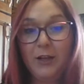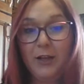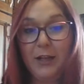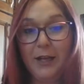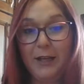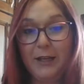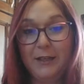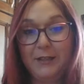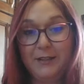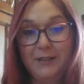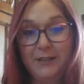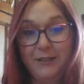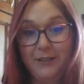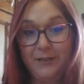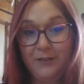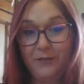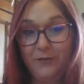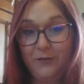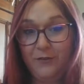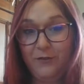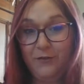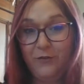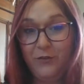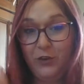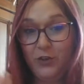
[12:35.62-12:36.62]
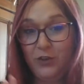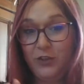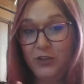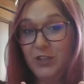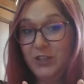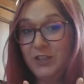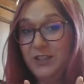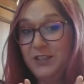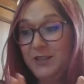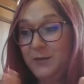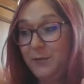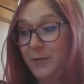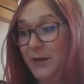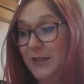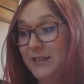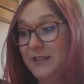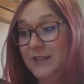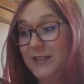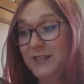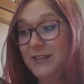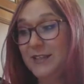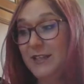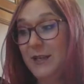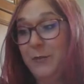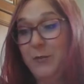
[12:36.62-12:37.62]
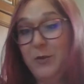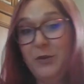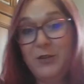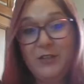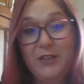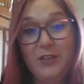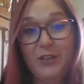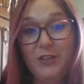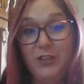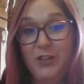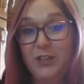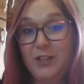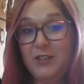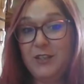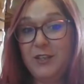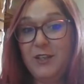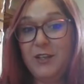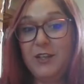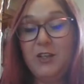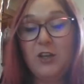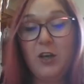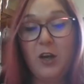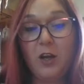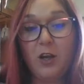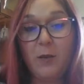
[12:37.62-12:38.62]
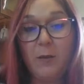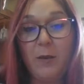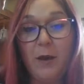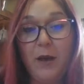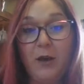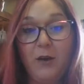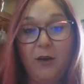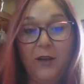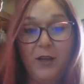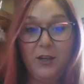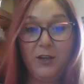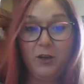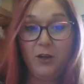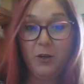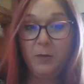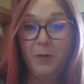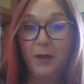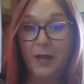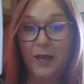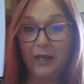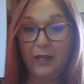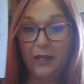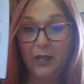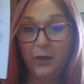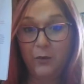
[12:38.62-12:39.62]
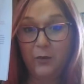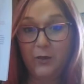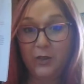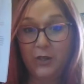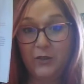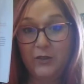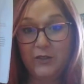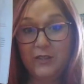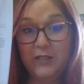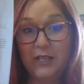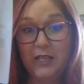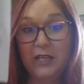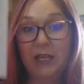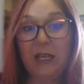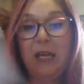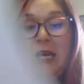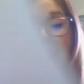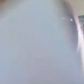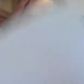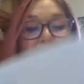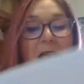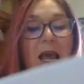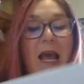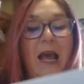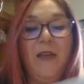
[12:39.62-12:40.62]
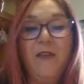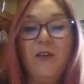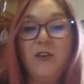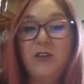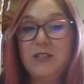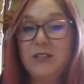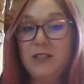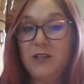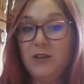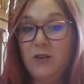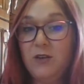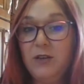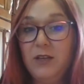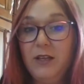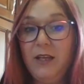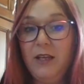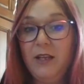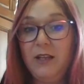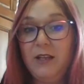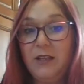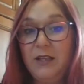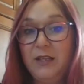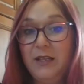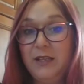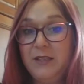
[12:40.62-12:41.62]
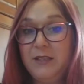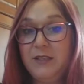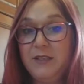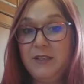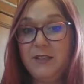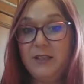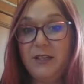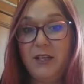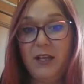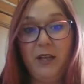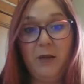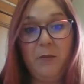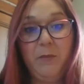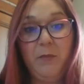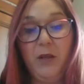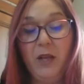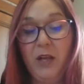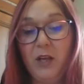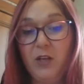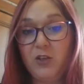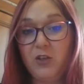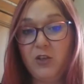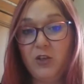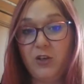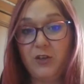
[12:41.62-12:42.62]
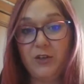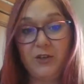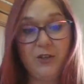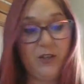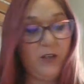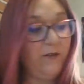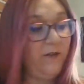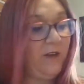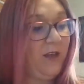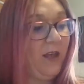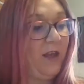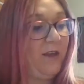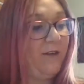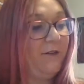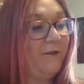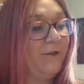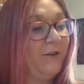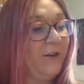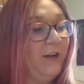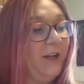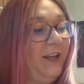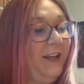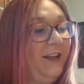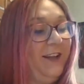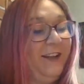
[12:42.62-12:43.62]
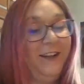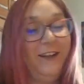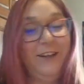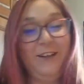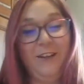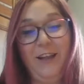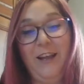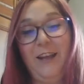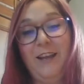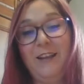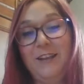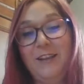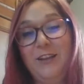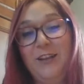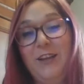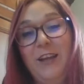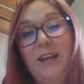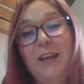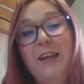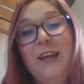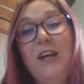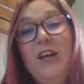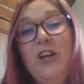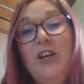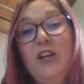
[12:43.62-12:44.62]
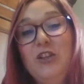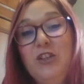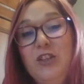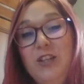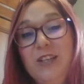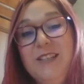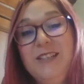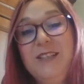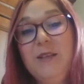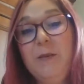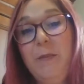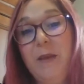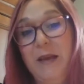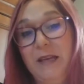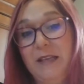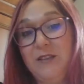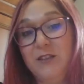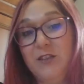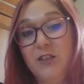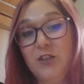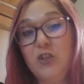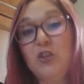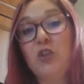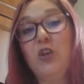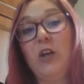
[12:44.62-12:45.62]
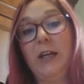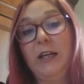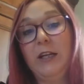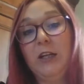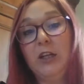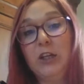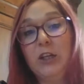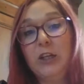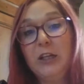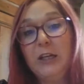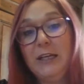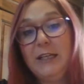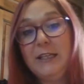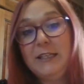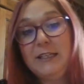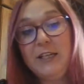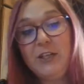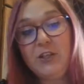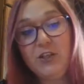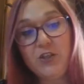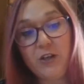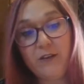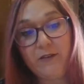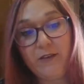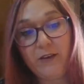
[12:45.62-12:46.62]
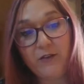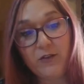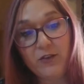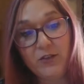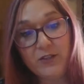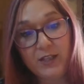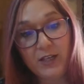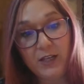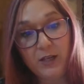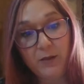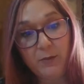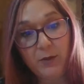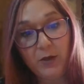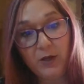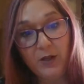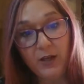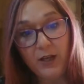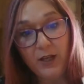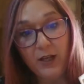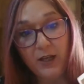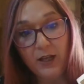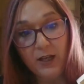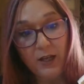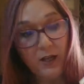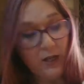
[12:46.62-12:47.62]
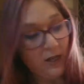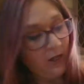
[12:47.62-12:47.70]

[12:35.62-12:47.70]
class for just the basic samples that she's going to talk about in her packet when you see, and there's literally a list and pictures of every, like, look at, he's the best trainer and teacher I've ever seen in Mary Kay.